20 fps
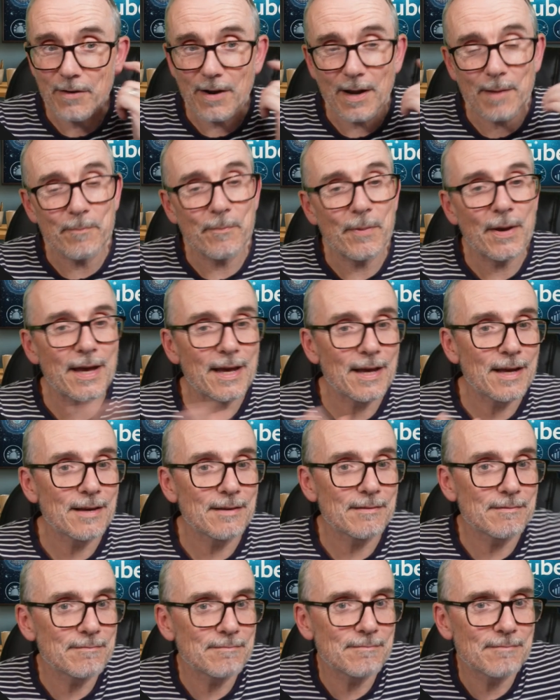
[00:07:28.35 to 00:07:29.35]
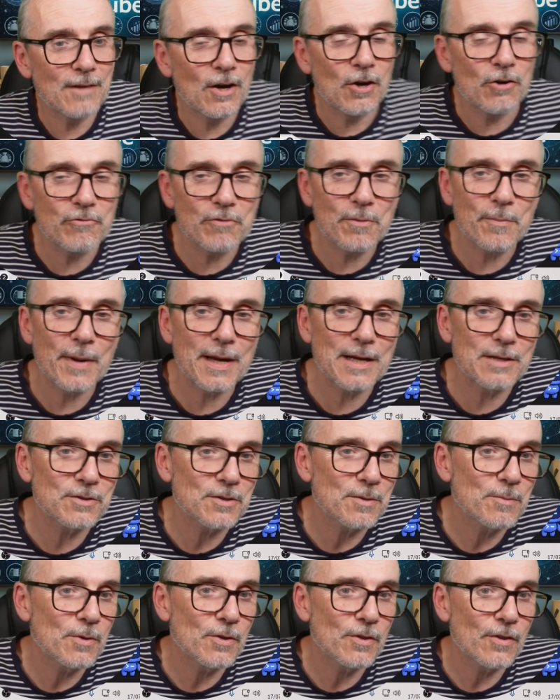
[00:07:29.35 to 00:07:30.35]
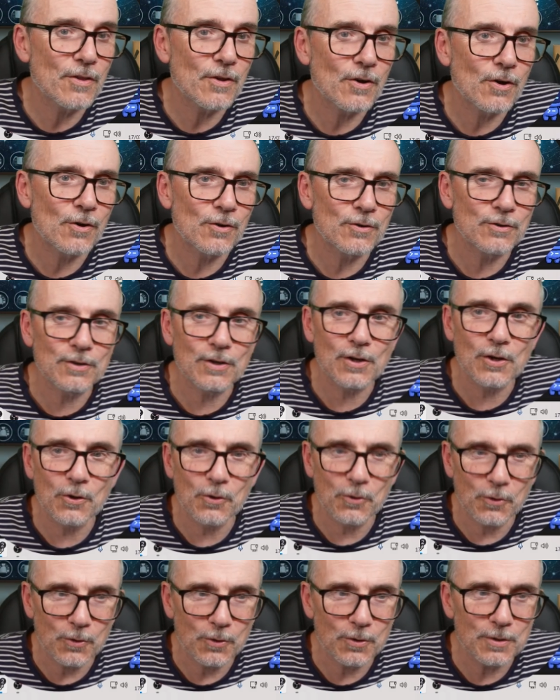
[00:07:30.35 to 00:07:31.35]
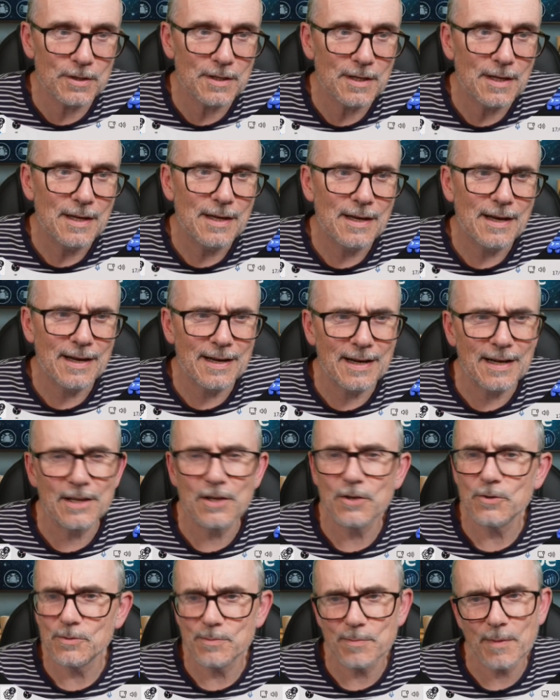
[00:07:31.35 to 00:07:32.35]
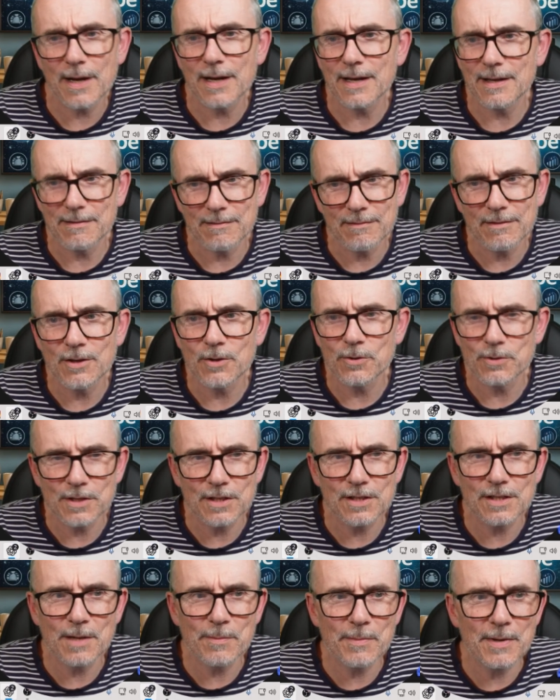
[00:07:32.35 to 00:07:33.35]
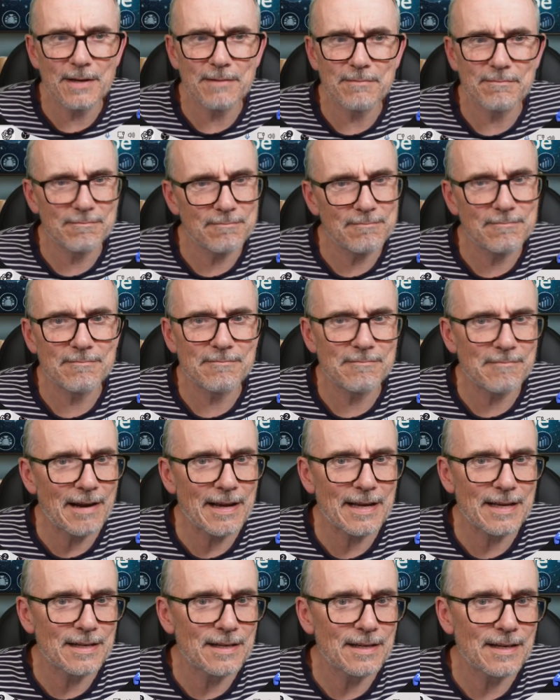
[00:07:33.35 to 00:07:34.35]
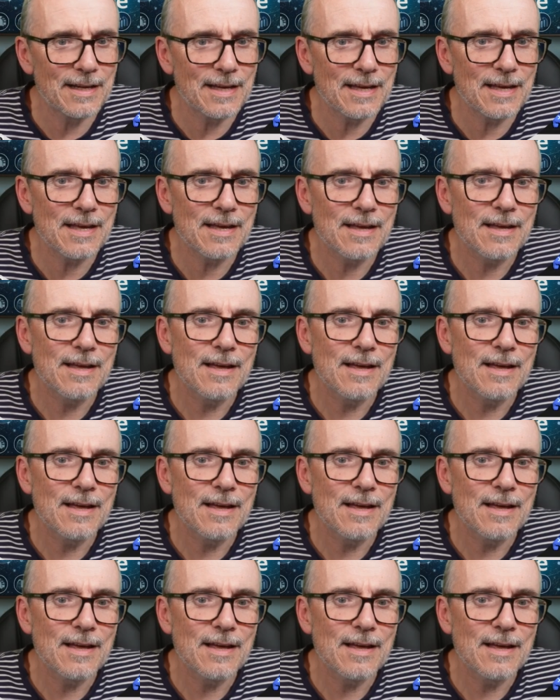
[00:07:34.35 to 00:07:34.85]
I'm paying £100 a month on Claude, and I use my usage limit regularly.